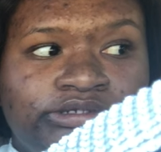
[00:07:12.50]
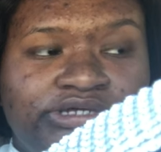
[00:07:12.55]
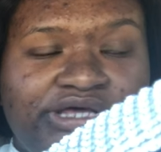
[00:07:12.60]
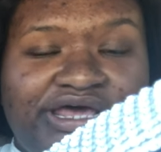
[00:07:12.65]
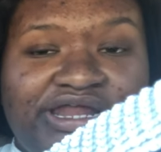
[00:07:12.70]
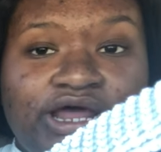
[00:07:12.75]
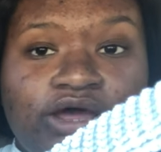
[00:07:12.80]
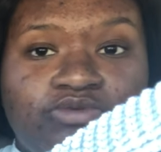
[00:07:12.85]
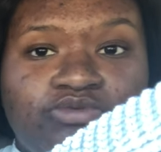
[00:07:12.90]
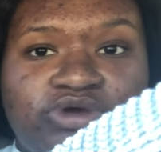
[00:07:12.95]

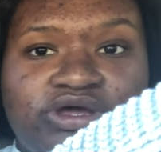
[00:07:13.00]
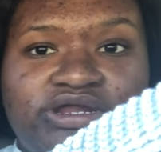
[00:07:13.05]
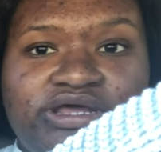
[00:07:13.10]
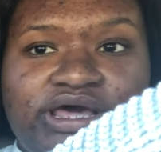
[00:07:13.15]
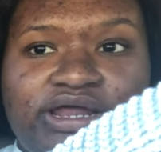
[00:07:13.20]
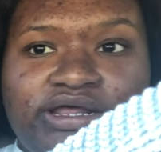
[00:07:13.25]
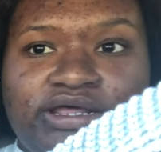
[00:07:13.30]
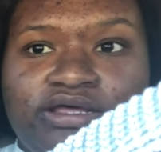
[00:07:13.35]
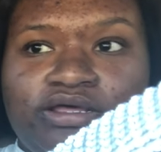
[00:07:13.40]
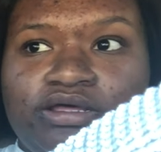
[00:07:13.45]
And I run
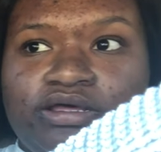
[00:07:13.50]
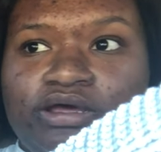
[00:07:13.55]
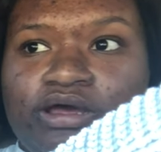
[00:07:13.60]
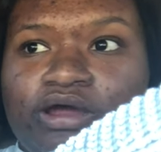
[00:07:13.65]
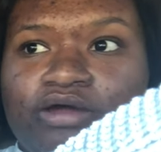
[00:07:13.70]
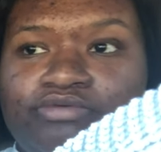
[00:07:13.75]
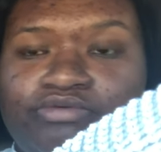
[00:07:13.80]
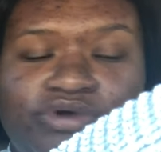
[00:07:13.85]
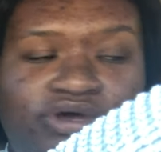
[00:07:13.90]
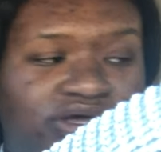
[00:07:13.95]
out
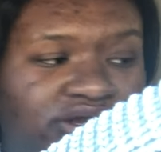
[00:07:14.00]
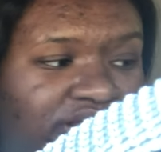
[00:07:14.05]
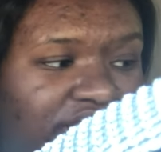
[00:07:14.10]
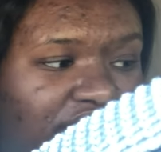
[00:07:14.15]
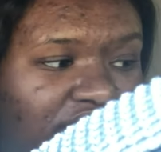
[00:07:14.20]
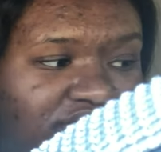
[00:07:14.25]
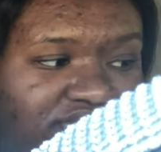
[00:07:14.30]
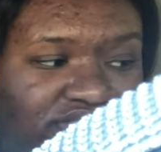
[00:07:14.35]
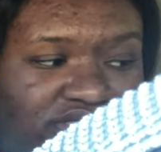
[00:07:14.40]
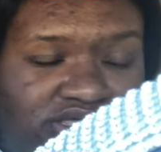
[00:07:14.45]

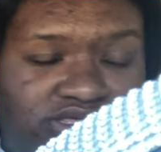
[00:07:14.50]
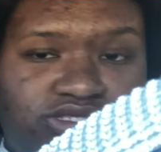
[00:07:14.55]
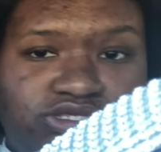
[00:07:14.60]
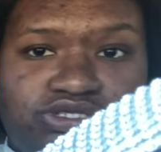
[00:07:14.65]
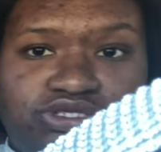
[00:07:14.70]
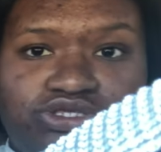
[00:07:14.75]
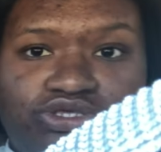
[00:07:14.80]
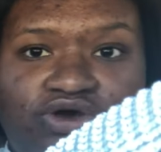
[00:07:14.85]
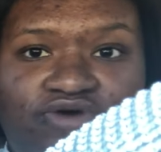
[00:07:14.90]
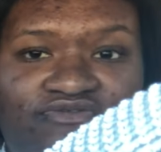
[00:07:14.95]
of this
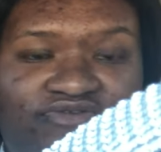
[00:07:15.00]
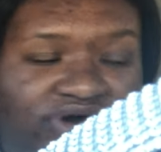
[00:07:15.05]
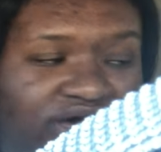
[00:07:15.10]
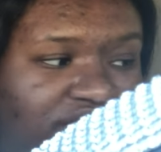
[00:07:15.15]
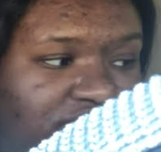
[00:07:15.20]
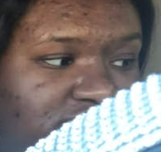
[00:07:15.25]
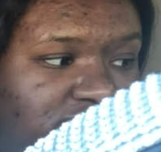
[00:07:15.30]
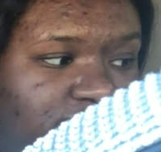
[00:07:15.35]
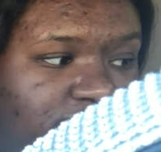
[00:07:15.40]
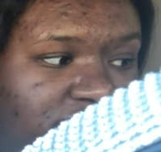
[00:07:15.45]
so fast,